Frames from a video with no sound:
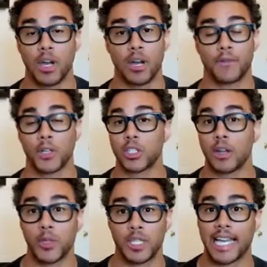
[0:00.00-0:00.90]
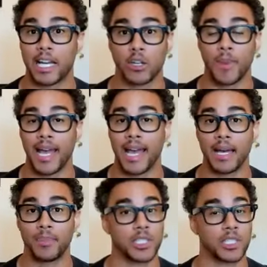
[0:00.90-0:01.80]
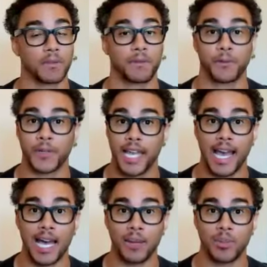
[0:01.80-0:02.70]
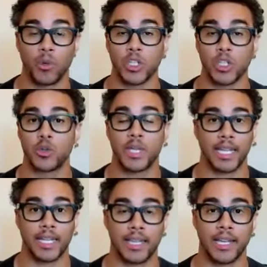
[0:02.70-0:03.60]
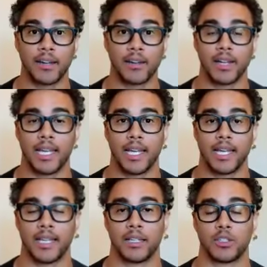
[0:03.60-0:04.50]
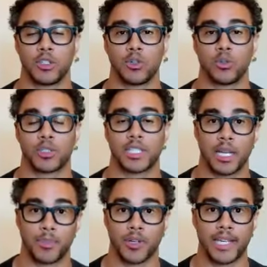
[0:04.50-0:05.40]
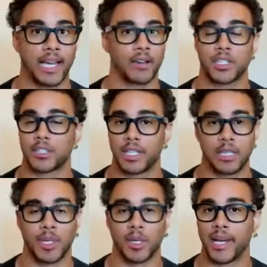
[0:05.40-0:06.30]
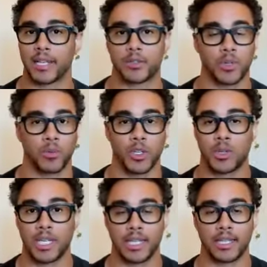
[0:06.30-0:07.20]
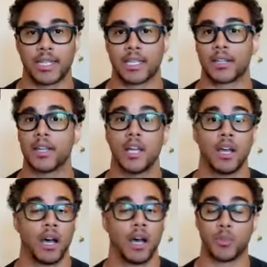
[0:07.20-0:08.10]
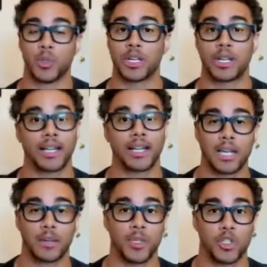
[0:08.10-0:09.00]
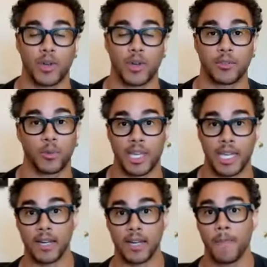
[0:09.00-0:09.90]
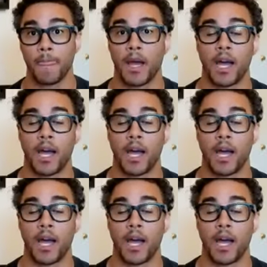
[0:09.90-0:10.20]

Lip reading: Yeah, first off, you can download my app. It's a free app. Once you get in there and you set up your account, just an email, password. Once you get in there, you can contact me straight through there.